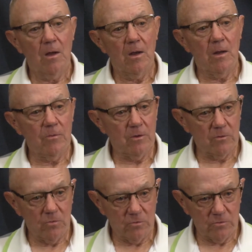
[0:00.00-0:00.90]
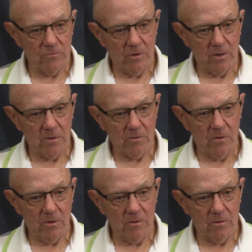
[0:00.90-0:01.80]
And then, of course, if you had a
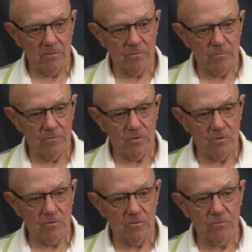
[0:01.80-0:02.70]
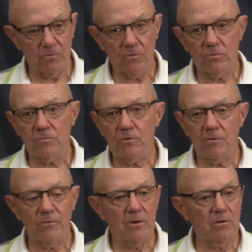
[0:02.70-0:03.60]
garden, you froze some
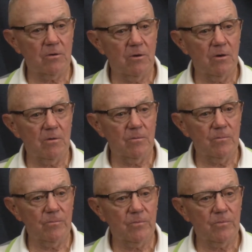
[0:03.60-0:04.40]
stuff out of your garden,